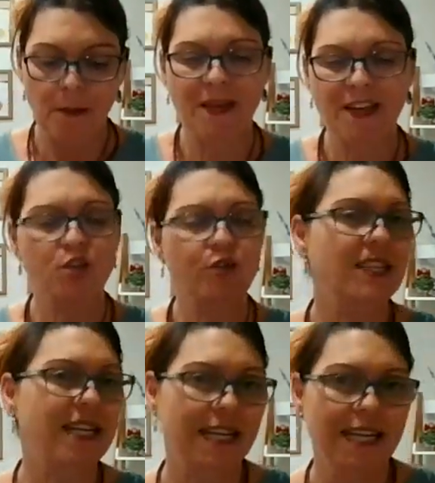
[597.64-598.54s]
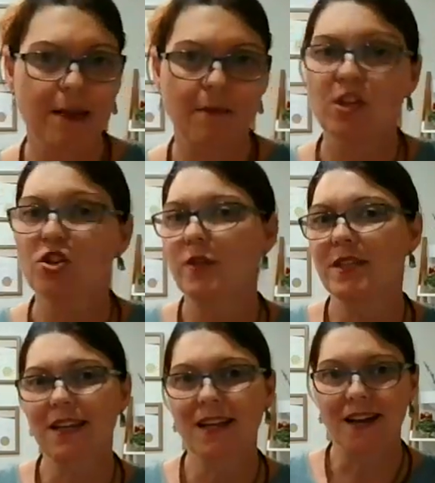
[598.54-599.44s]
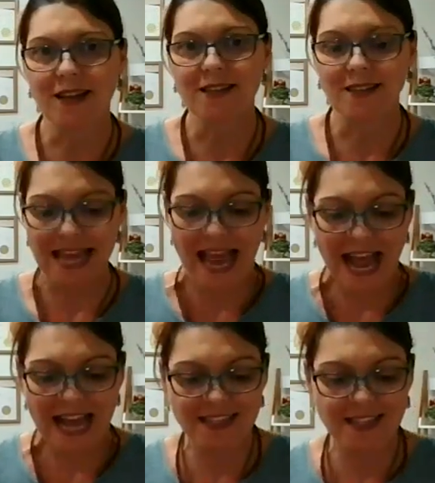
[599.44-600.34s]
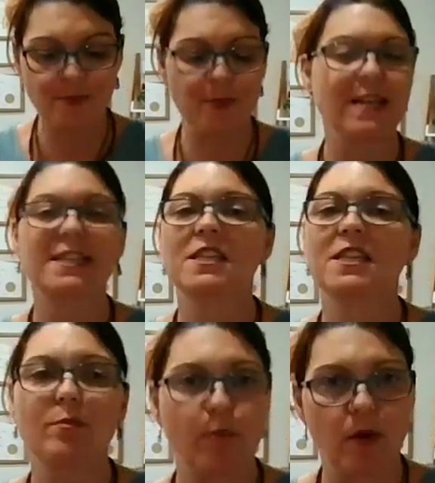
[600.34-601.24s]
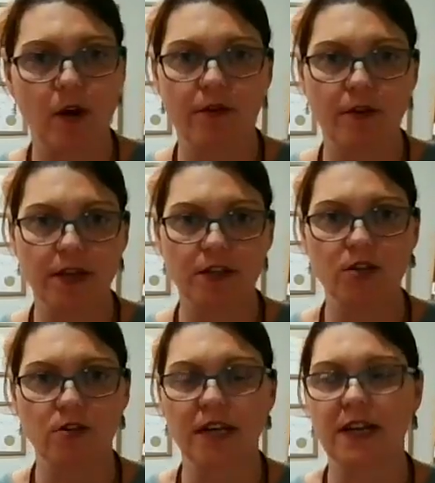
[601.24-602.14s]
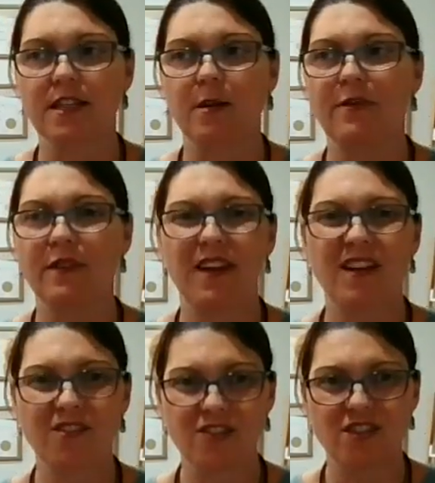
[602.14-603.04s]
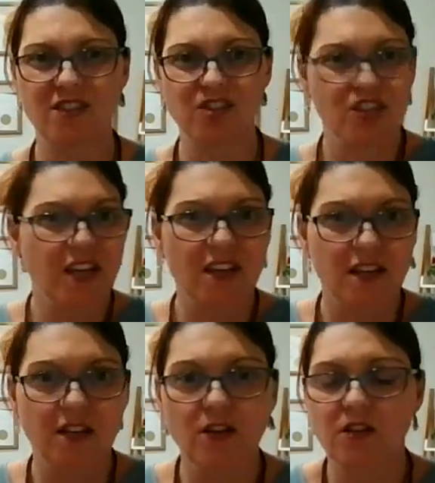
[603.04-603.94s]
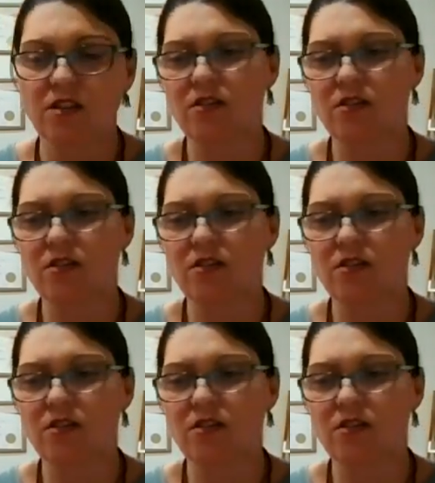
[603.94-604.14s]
Make sure it's clear, make sure it's uncluttered. It has to be inspiring to look at. So if it looks shit, then you're